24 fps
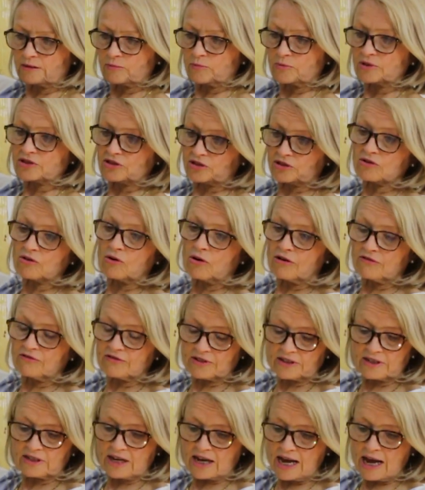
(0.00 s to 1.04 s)
which
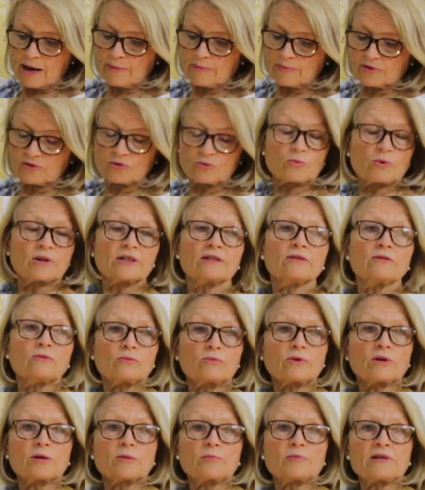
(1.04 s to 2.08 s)
often happens
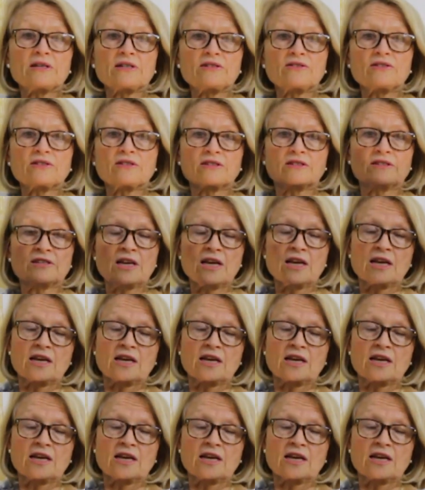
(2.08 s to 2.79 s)
when a piece is